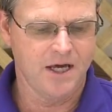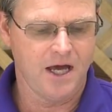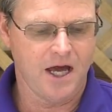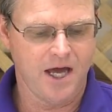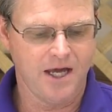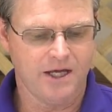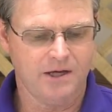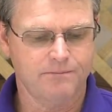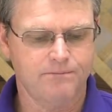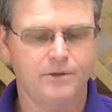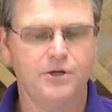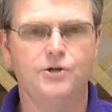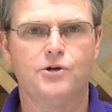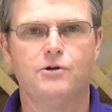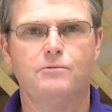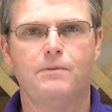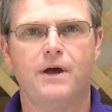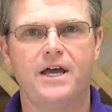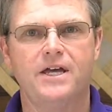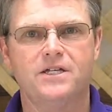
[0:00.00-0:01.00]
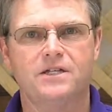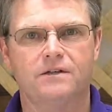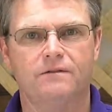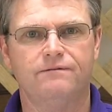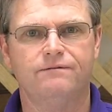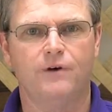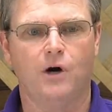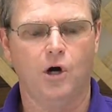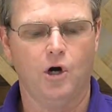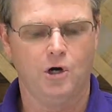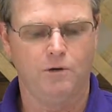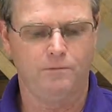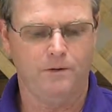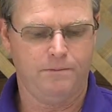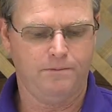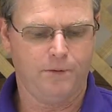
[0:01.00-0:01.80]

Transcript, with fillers: a computer-based farm